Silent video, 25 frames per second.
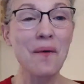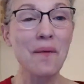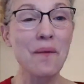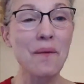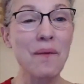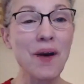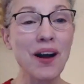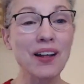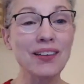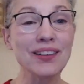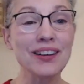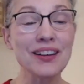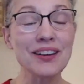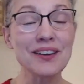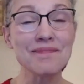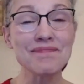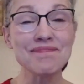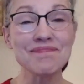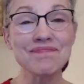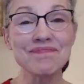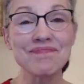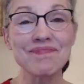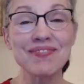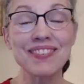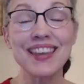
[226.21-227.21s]
Welcome.
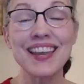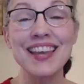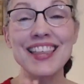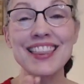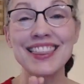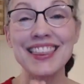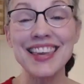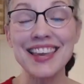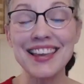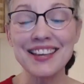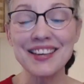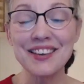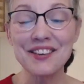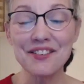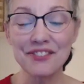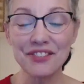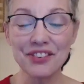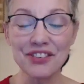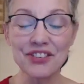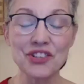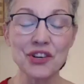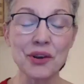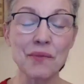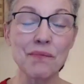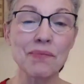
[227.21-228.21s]
Thank you
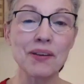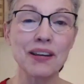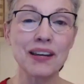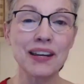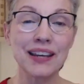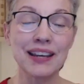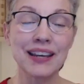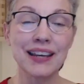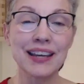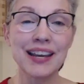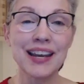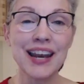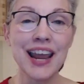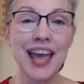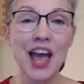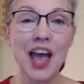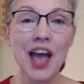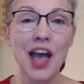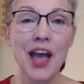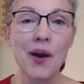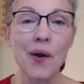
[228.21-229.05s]
for jumping in.